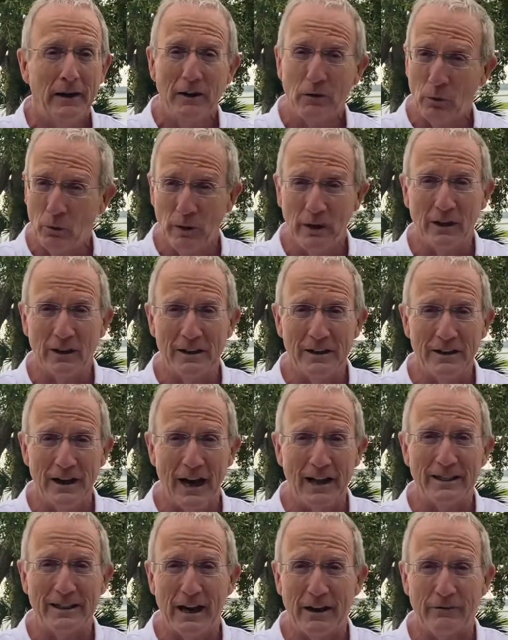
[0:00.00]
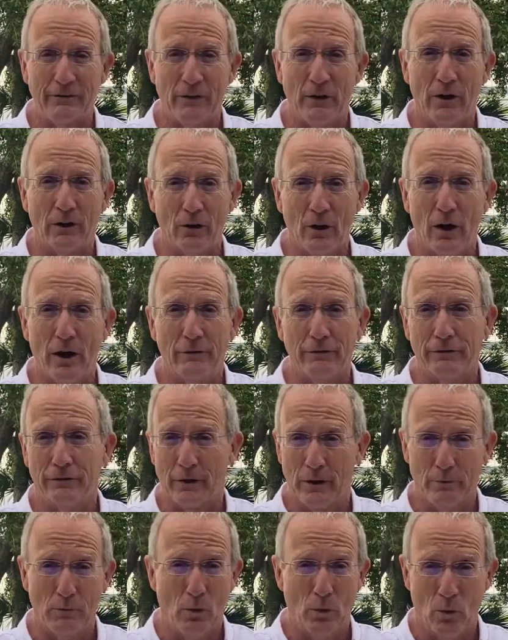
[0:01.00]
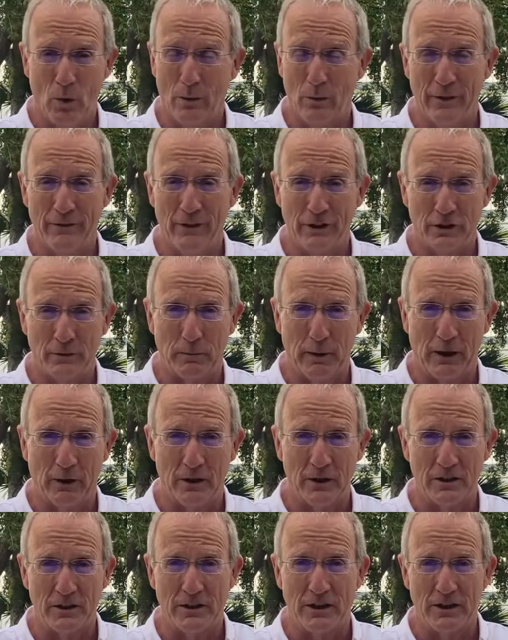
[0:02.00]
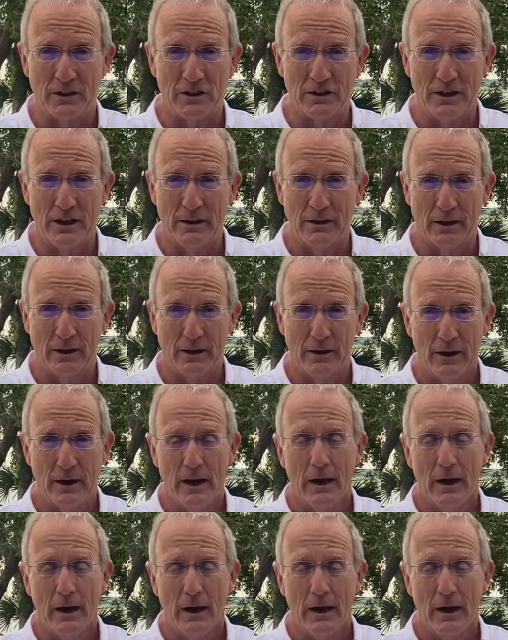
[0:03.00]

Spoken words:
Really not that far off from what we've experienced this year.